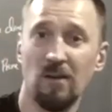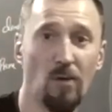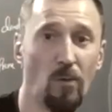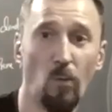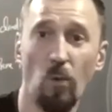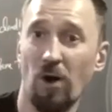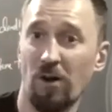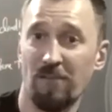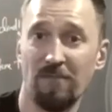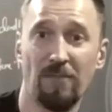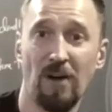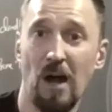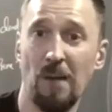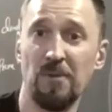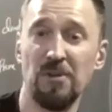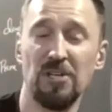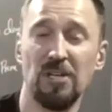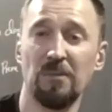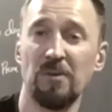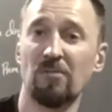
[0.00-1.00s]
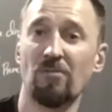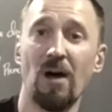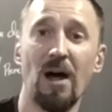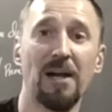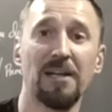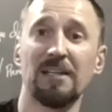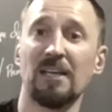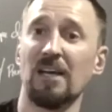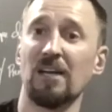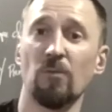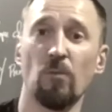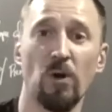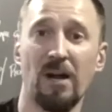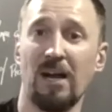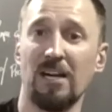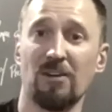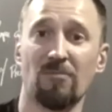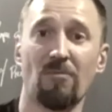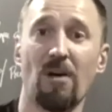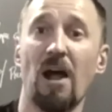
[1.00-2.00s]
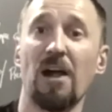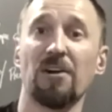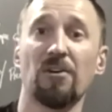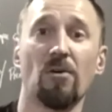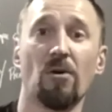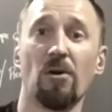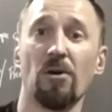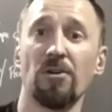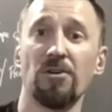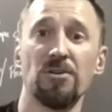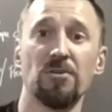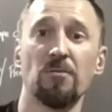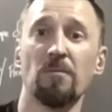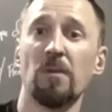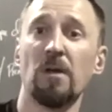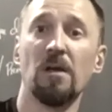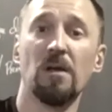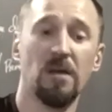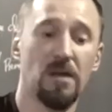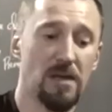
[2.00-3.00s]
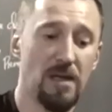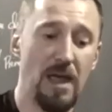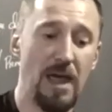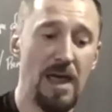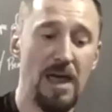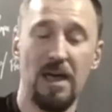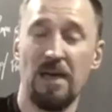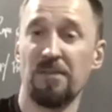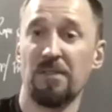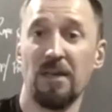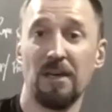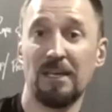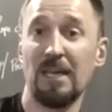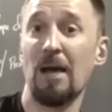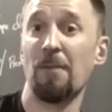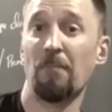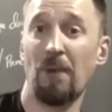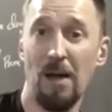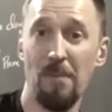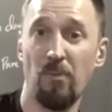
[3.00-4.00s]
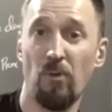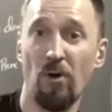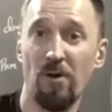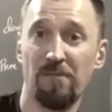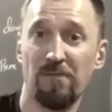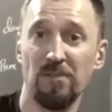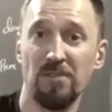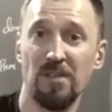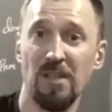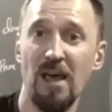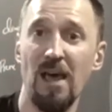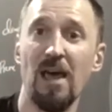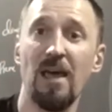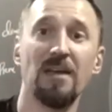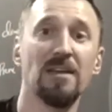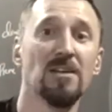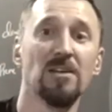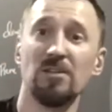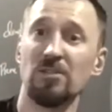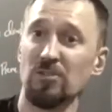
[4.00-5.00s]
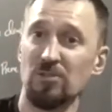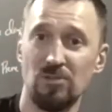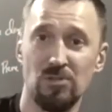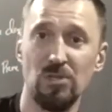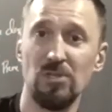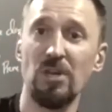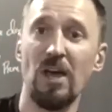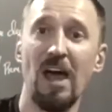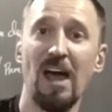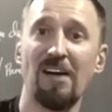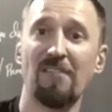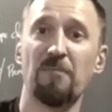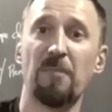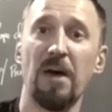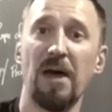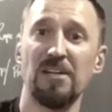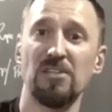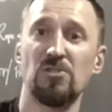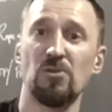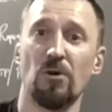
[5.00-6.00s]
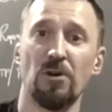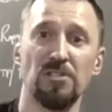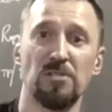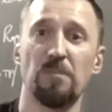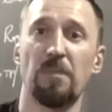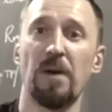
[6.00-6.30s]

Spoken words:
what environment you're gonna be riding in, what kind of rider are you, and again, my point for today, do you have bad joints,